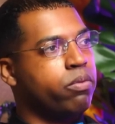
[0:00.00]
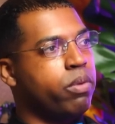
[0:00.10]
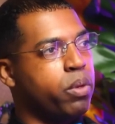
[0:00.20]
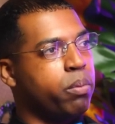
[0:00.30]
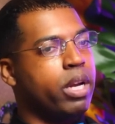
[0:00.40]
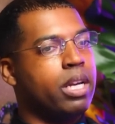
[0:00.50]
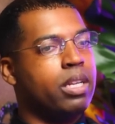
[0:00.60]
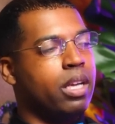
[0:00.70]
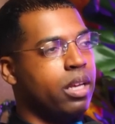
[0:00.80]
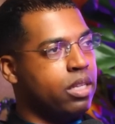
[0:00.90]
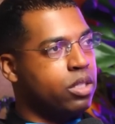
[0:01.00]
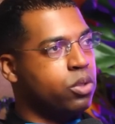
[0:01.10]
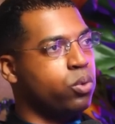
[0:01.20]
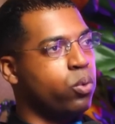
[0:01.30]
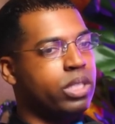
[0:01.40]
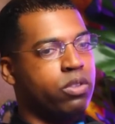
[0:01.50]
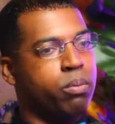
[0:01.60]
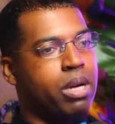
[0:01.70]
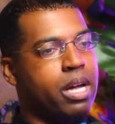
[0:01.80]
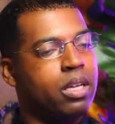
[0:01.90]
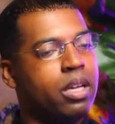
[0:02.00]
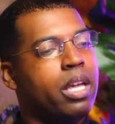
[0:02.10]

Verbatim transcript: from the brain into the rest of the body.